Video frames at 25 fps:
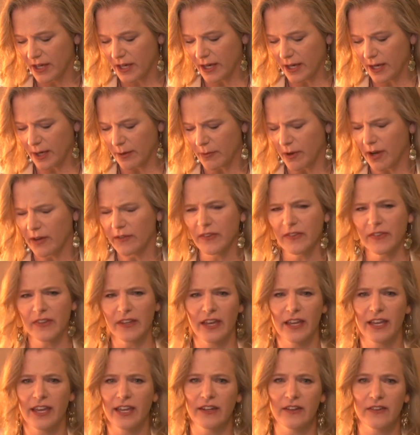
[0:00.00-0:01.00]
Um,
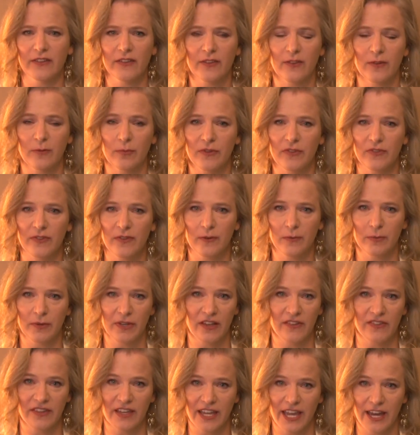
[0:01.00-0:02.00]
obviously, I get into this business
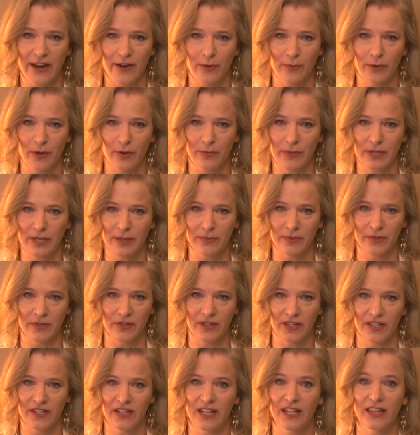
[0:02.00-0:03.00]
because I care about
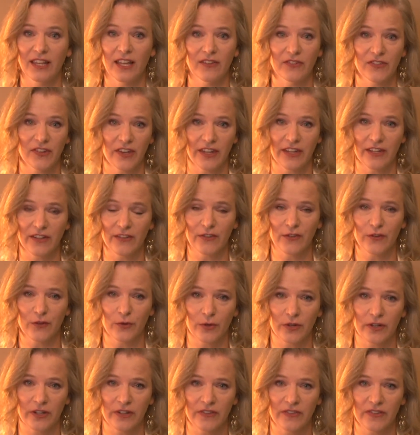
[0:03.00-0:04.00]
people and I love telling
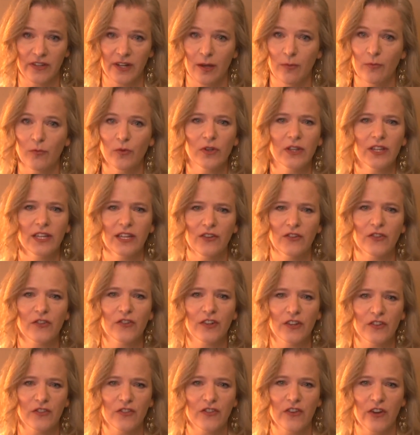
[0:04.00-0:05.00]
stories, and I'm really
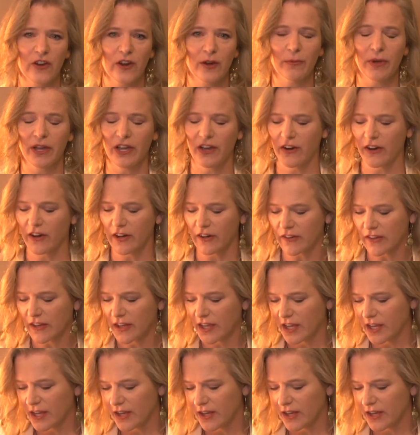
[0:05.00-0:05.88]
interested in sharing my art.